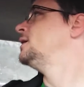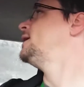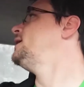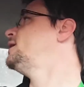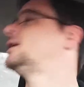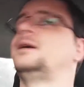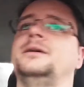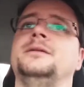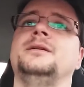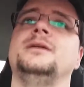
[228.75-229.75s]
He
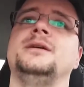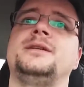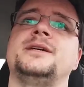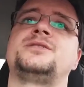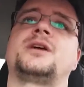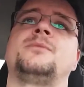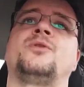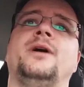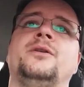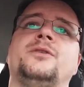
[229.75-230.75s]
tends to come
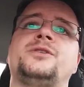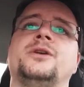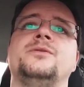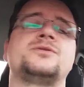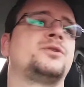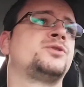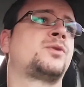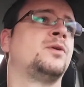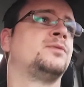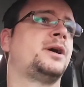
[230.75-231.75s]
around our shows on
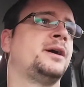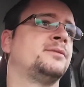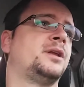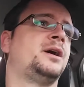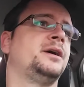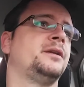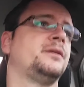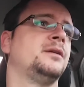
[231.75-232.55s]
Trove Live a lot.